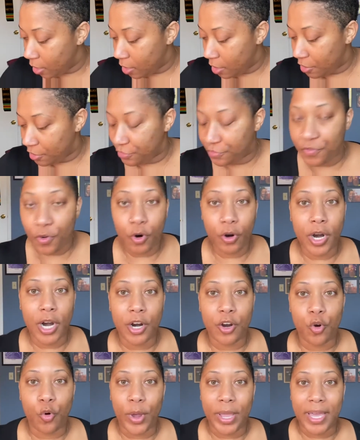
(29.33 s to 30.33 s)
for a
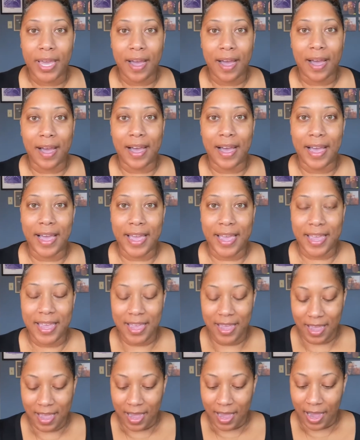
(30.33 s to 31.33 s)
quick eye,
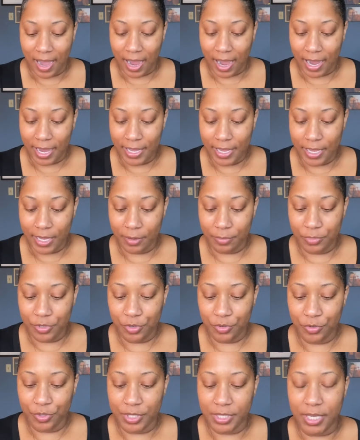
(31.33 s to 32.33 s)
I am
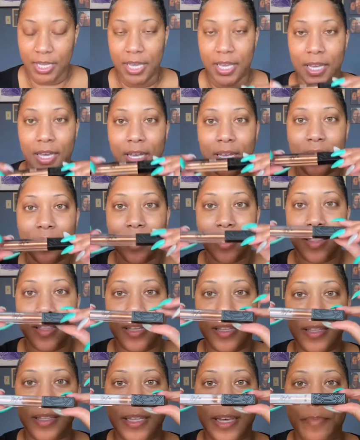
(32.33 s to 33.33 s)
using the
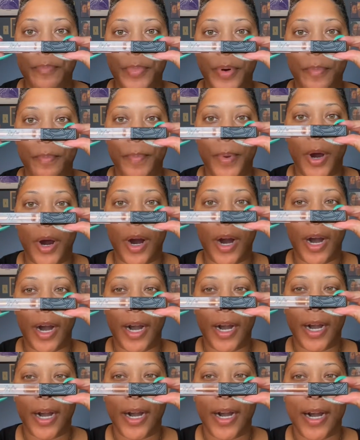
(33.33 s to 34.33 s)
lip bar.
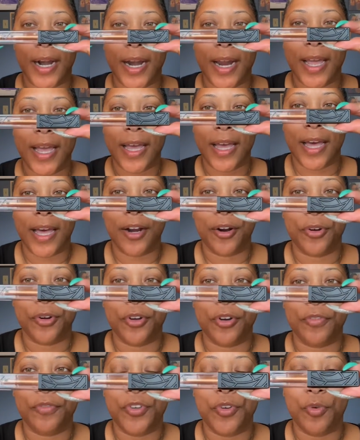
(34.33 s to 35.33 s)
I don't know
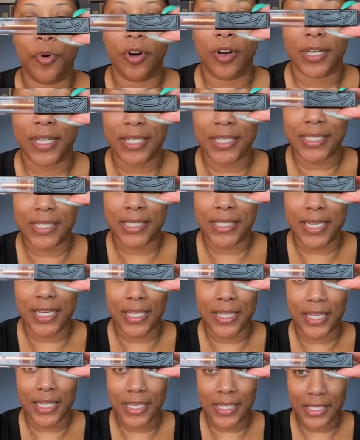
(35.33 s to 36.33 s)
if you all can see
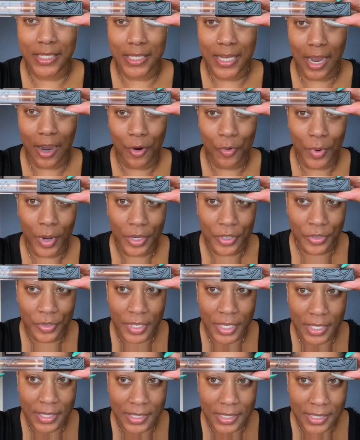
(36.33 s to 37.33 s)
this, how well you
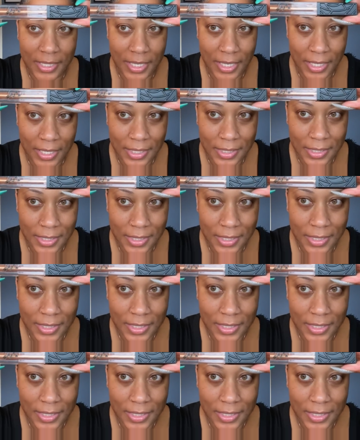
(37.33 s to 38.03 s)
can see it.